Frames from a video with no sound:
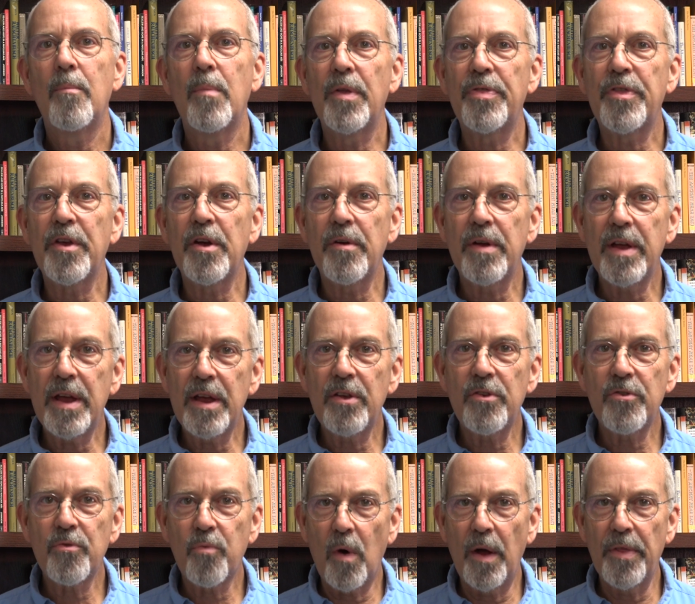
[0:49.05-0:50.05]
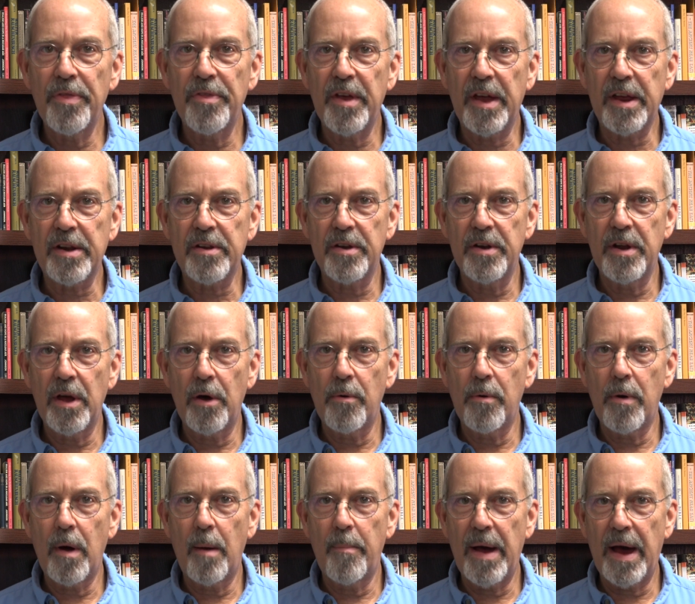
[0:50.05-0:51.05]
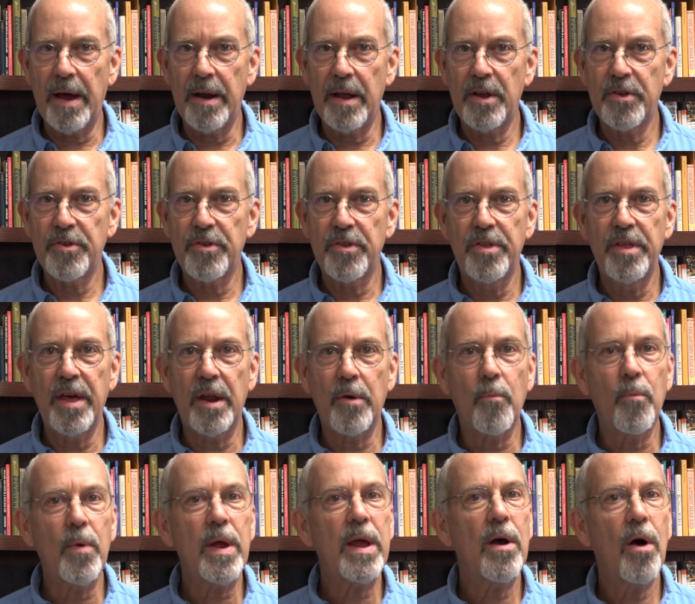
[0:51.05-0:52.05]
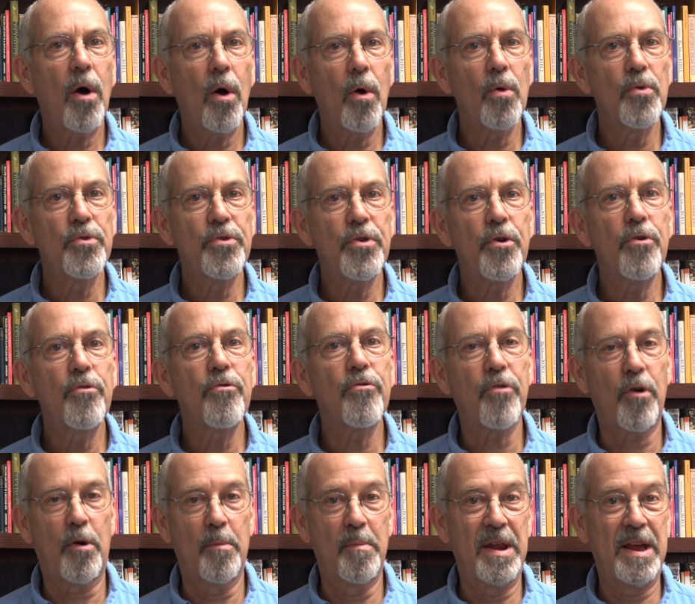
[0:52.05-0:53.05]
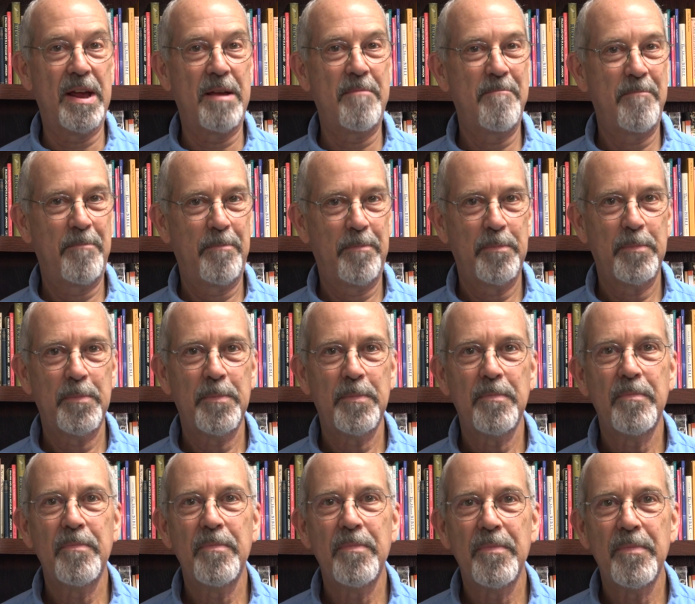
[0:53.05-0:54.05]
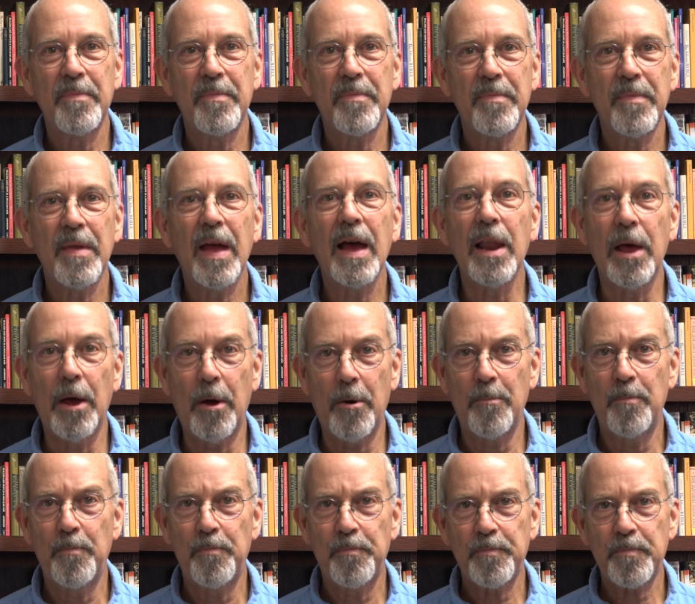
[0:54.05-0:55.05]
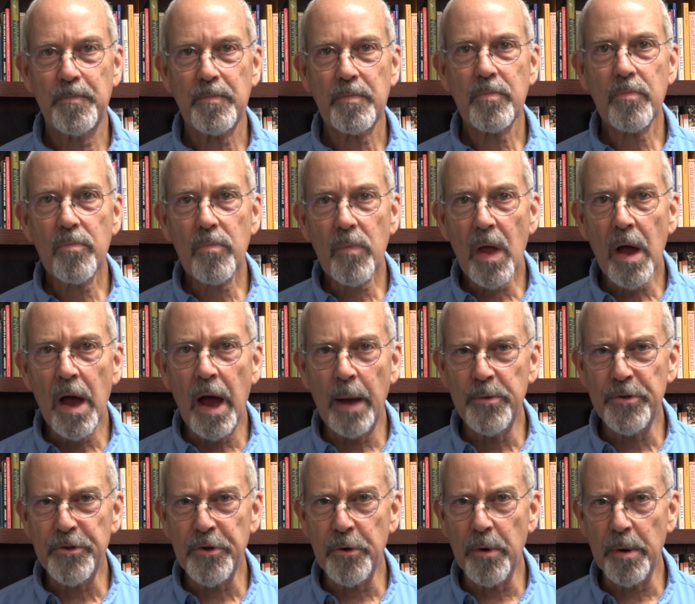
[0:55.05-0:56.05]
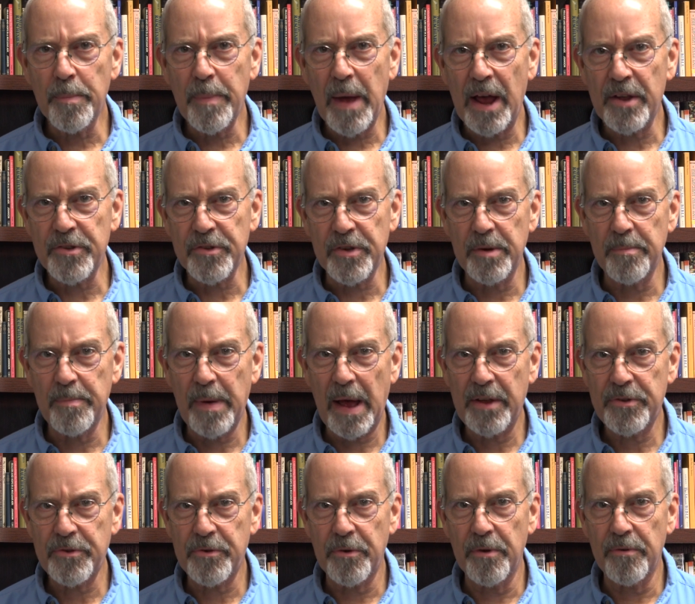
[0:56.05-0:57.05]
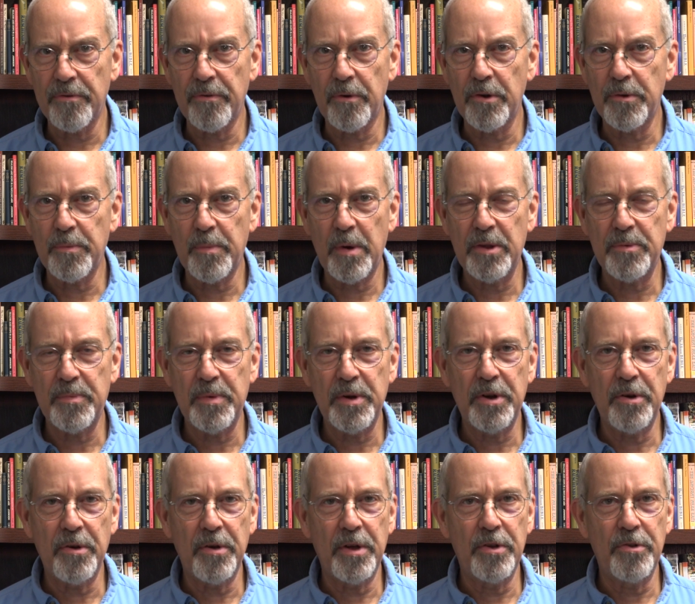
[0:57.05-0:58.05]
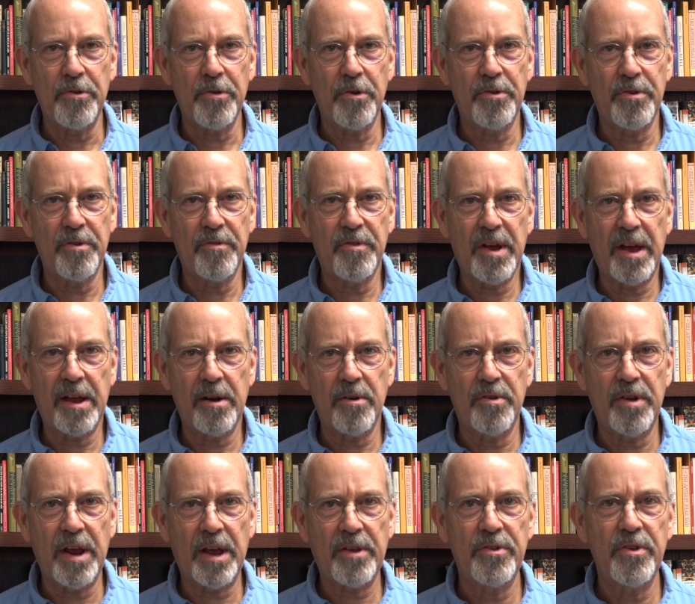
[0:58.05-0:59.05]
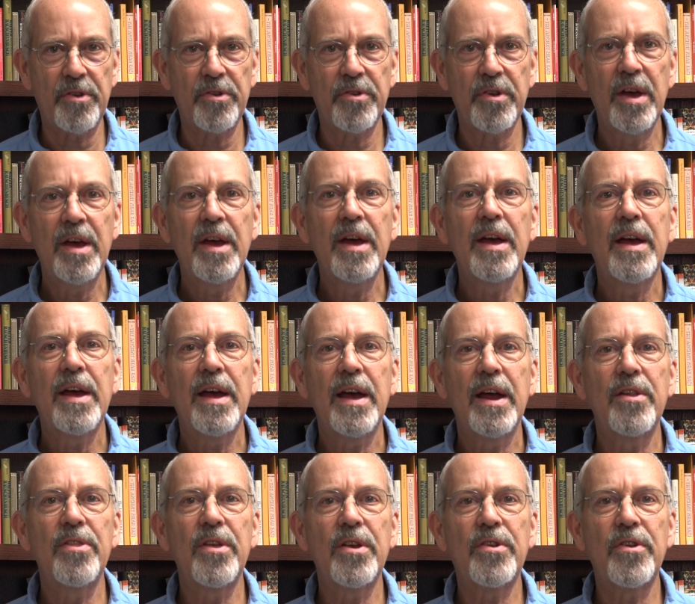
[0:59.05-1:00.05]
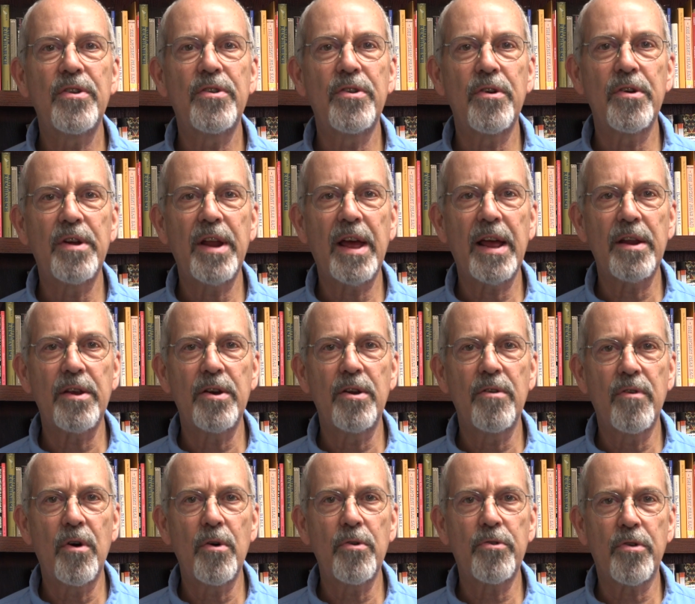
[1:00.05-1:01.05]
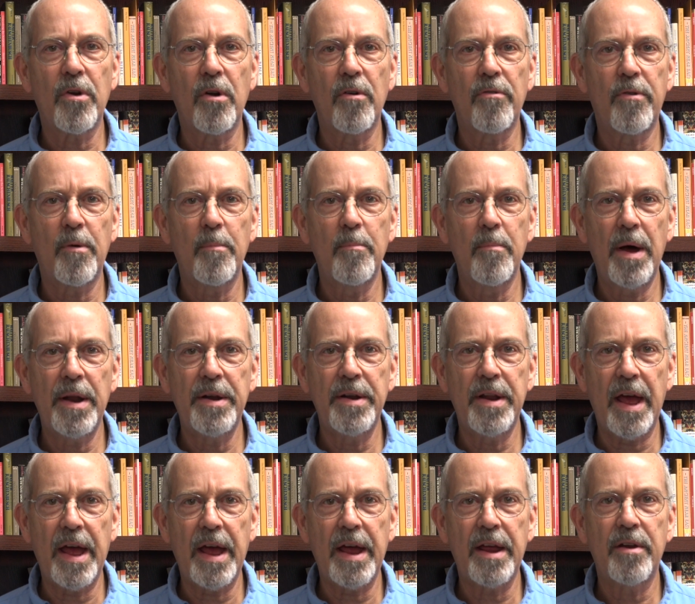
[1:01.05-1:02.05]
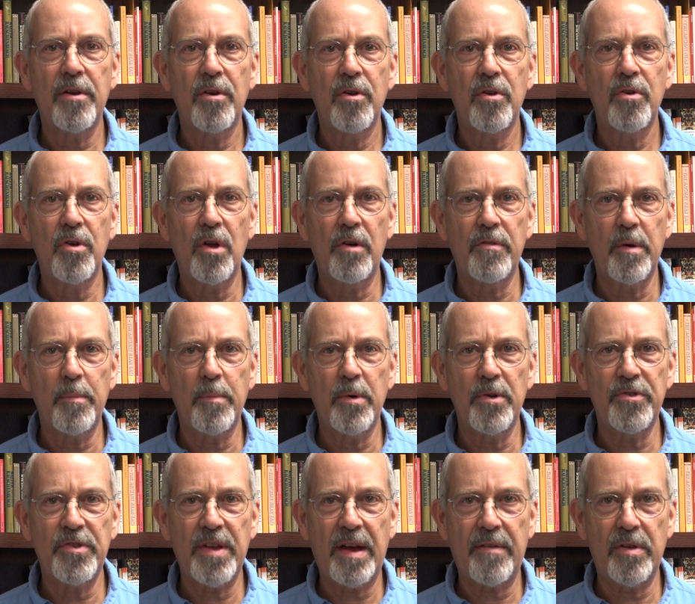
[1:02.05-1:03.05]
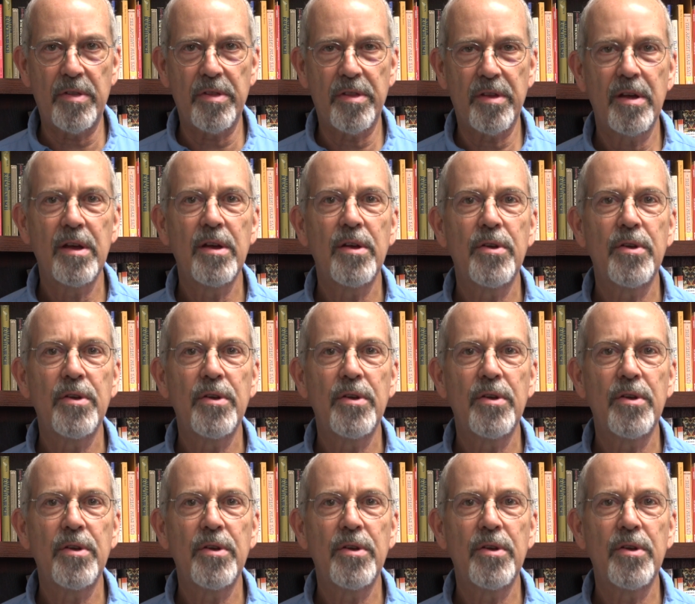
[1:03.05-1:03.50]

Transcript: But there is one thing to know about us that we hold to firmly. Hello, I'm Stuart Baskin, pastor of First Presbyterian Church of Tyler, Texas, and this is your daily devotional for Monday, November 7th,